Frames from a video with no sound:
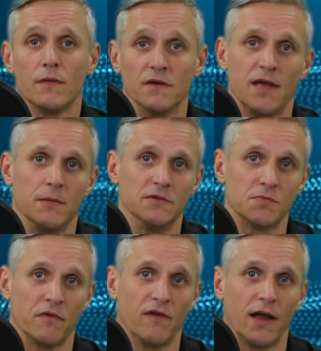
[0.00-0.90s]
the tables
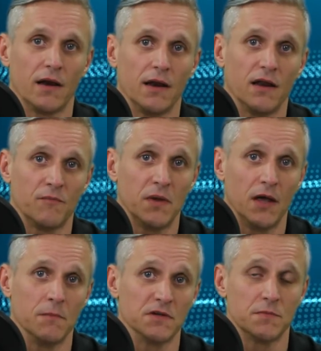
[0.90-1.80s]
provided in
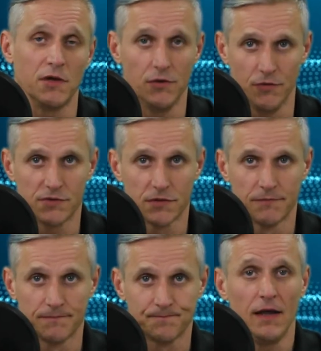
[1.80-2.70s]
FPA must be used.
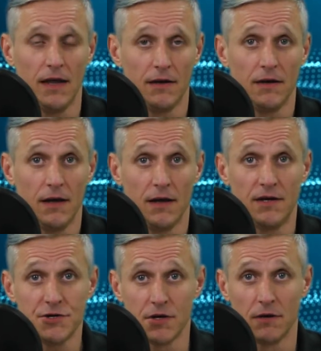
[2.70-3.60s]
In
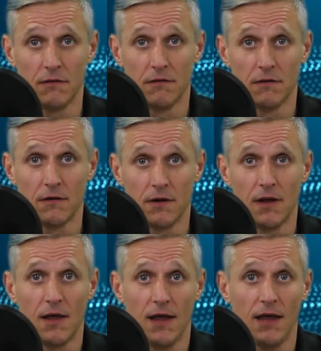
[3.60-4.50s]
addition,
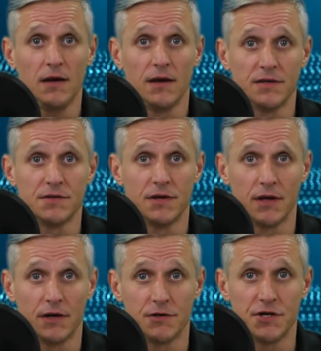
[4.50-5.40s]
in an incident
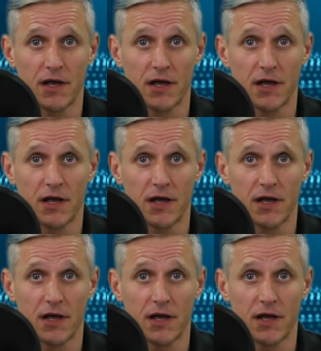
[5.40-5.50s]
energy